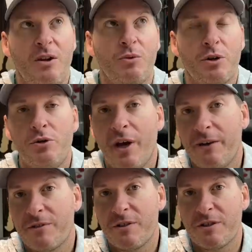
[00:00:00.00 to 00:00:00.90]
where you
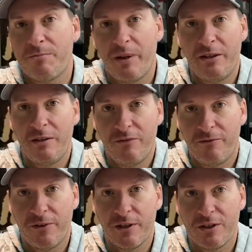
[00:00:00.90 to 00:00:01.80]
have suspended
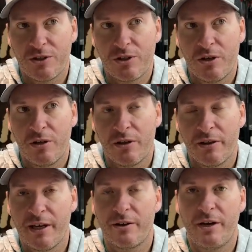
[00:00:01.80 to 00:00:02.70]
fish
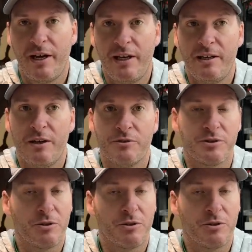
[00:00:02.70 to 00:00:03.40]
that are hanging out.